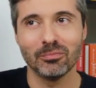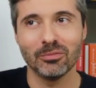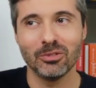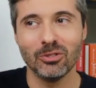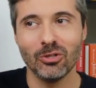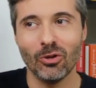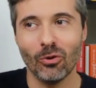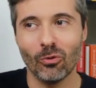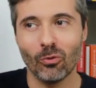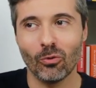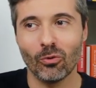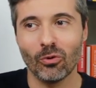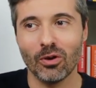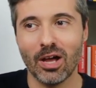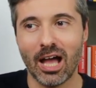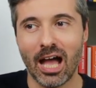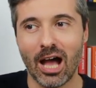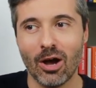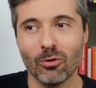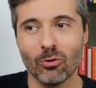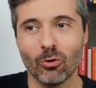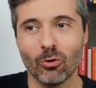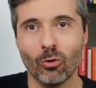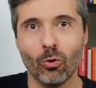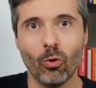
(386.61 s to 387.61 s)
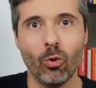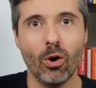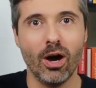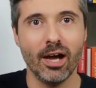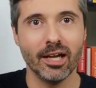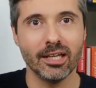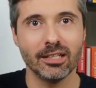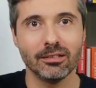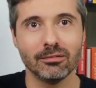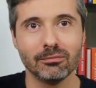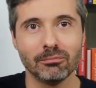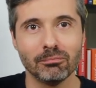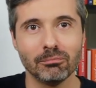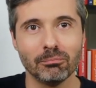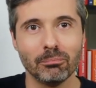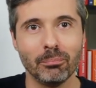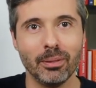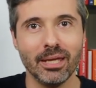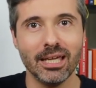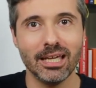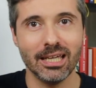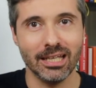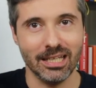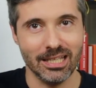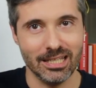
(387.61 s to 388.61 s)
you know, how quite
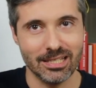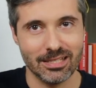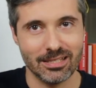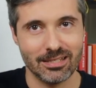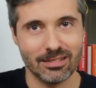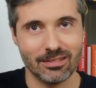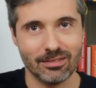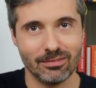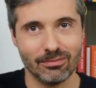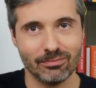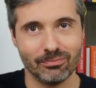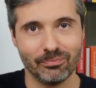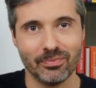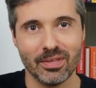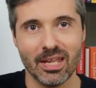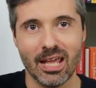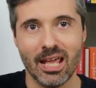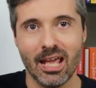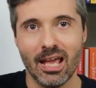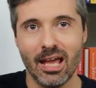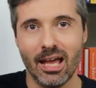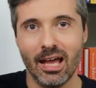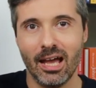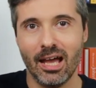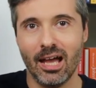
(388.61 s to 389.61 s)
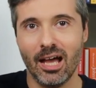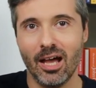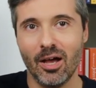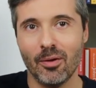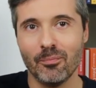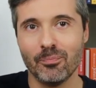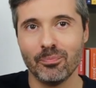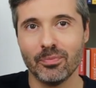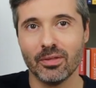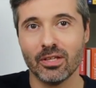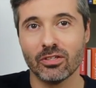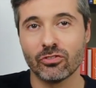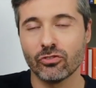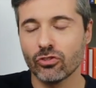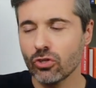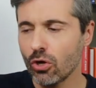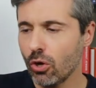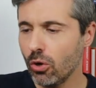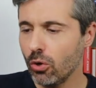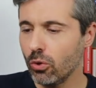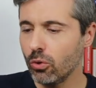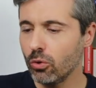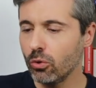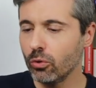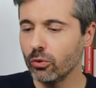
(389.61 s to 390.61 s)
big it is.
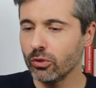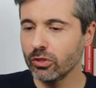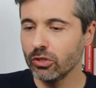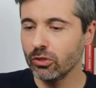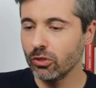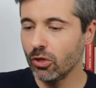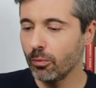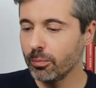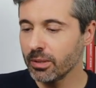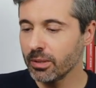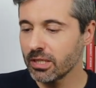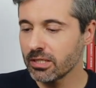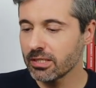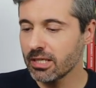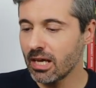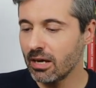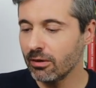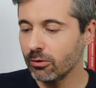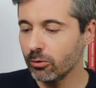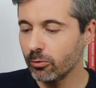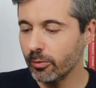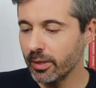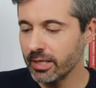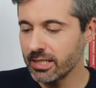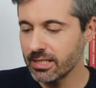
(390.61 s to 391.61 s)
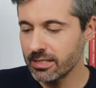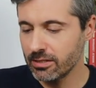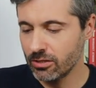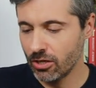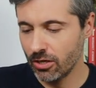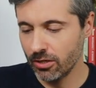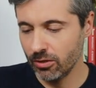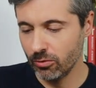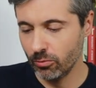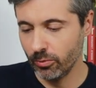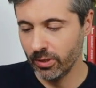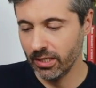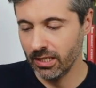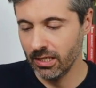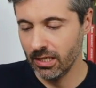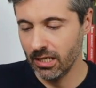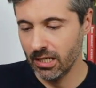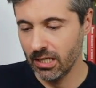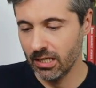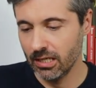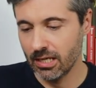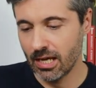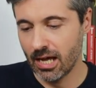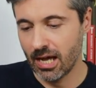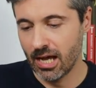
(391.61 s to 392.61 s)
So, you know, because I already started reading
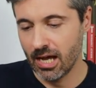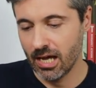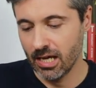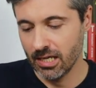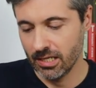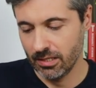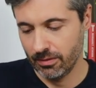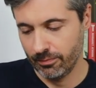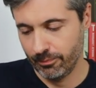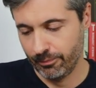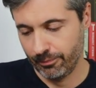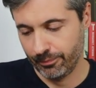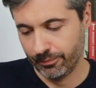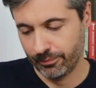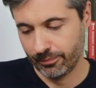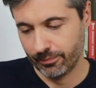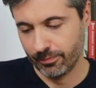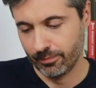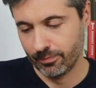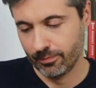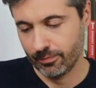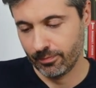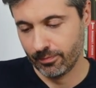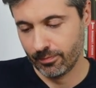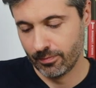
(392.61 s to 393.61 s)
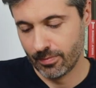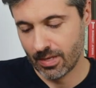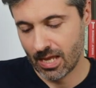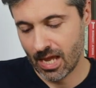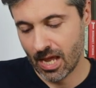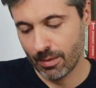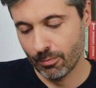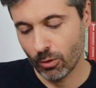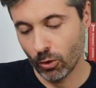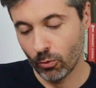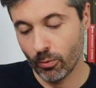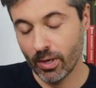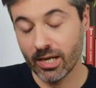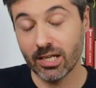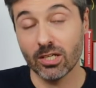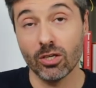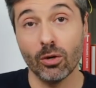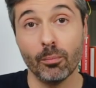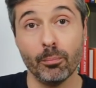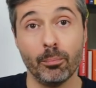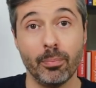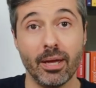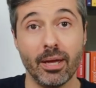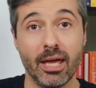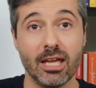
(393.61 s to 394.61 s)
it, I'm
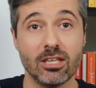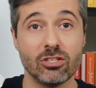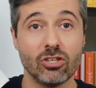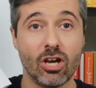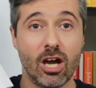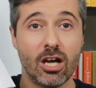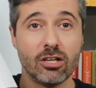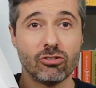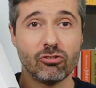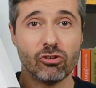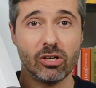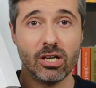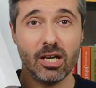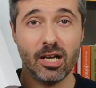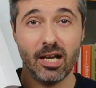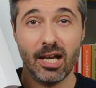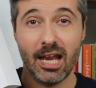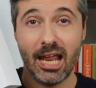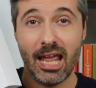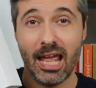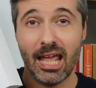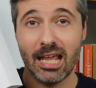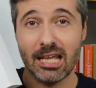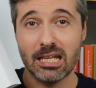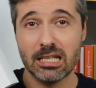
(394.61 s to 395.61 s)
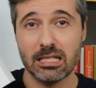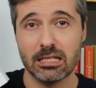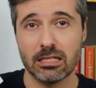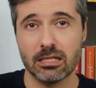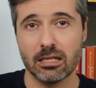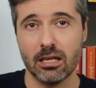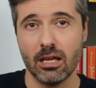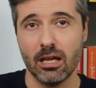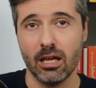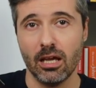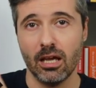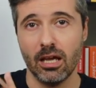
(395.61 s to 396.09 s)
already on page 108,